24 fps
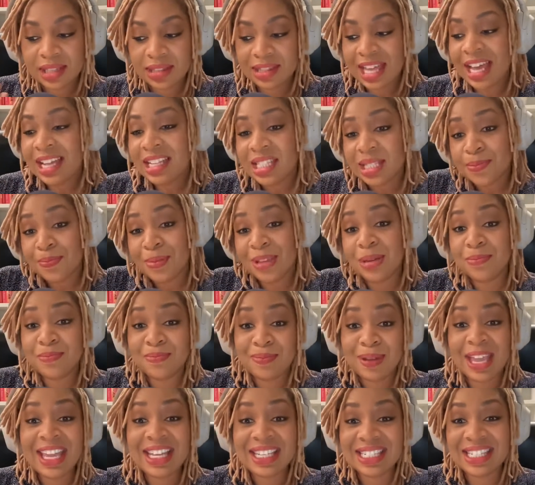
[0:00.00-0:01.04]
that's been
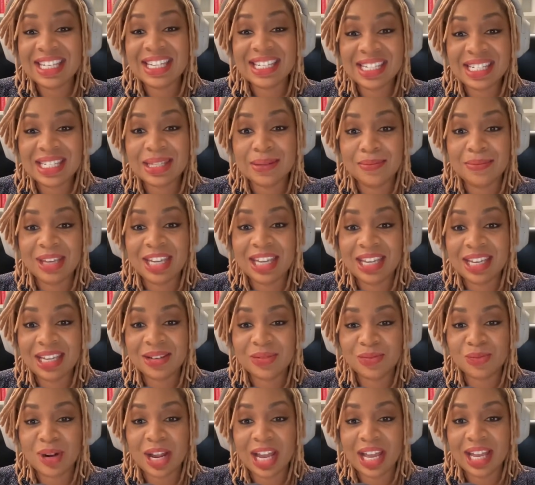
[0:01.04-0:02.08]
baked into
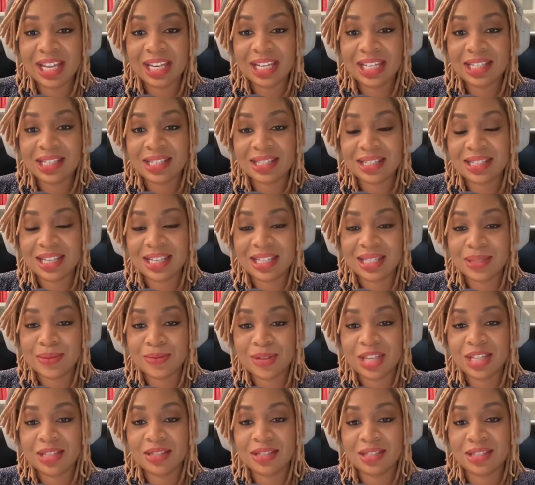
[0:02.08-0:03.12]
me right it's
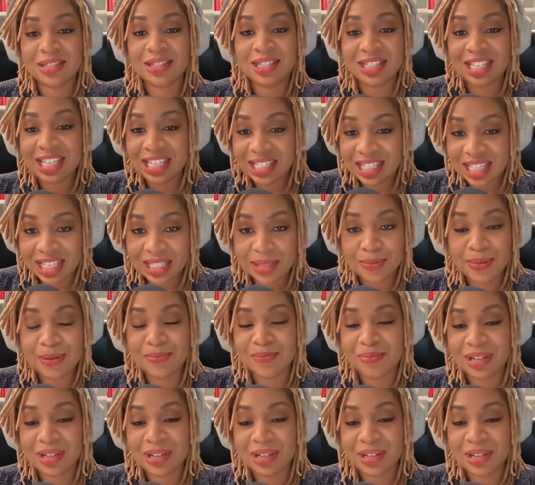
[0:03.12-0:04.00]
it's it's a seed that's been